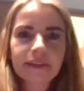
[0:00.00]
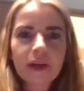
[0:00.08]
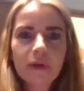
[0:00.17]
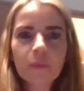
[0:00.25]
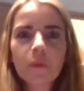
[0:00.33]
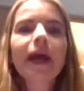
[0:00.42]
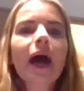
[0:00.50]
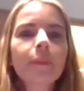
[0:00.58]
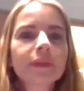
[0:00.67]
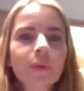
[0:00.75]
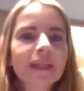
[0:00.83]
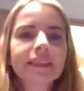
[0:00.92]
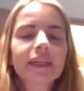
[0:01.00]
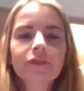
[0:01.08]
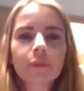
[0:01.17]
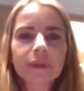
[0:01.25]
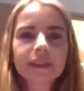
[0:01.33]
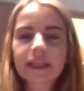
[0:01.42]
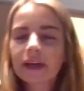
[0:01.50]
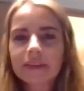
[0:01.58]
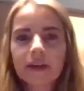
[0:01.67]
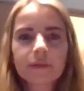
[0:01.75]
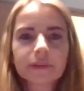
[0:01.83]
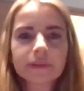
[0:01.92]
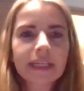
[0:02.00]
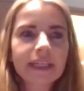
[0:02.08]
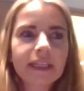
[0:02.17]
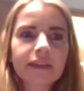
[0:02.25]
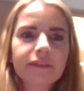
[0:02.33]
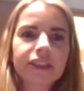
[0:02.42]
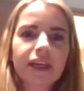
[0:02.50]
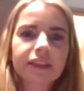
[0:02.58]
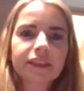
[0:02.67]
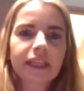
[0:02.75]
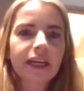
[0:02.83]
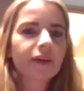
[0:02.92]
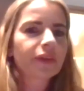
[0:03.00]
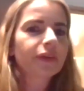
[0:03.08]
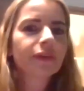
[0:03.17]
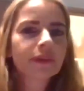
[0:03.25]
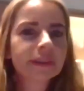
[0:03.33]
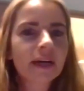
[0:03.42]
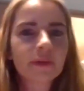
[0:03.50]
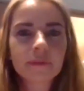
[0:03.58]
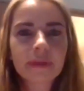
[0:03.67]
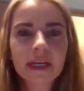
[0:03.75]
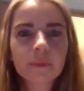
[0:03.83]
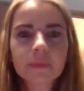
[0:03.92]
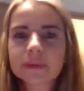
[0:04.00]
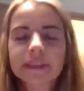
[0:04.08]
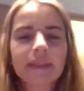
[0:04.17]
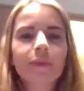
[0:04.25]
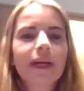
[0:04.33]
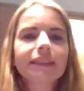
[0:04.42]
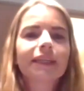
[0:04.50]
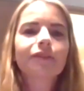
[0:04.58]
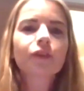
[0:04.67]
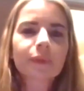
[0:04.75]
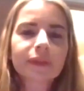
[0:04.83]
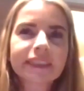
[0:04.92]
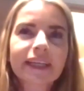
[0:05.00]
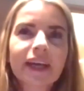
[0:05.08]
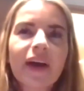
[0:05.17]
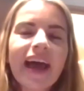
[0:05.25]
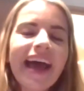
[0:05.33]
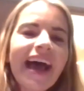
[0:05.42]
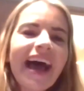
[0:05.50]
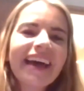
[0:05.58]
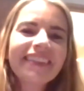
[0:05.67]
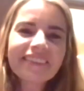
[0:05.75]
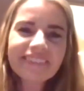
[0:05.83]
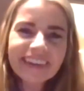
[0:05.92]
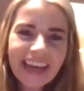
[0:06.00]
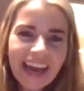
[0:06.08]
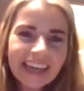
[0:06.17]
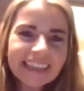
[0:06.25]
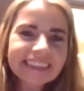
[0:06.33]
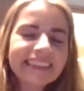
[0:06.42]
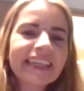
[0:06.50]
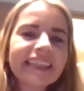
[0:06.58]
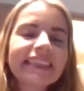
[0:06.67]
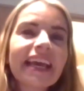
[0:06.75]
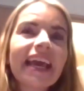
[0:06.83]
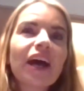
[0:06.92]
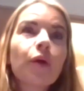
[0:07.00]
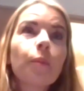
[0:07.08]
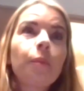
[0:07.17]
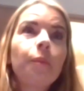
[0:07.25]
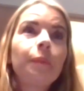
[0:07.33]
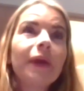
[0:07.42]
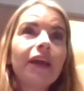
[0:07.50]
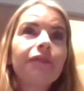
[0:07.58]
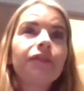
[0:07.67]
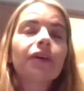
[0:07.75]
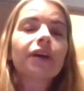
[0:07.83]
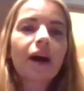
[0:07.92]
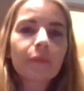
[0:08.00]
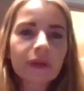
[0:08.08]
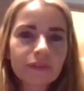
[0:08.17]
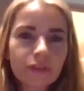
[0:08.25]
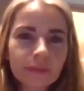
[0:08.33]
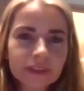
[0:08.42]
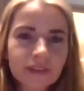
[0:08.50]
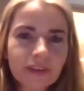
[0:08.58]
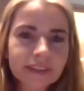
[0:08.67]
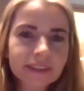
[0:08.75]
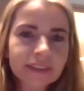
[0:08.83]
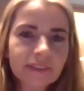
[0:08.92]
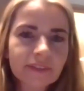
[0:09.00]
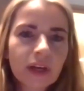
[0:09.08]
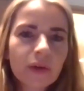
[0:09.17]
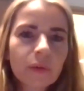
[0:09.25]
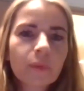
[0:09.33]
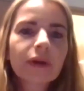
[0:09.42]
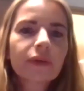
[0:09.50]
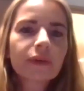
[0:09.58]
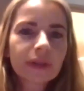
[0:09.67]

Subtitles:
what happened? Where did everybody go? They're all taking a recharge day, or they're all now on menopause leave. Where did everybody go? And the reality is, if you're coming from a trust of we're all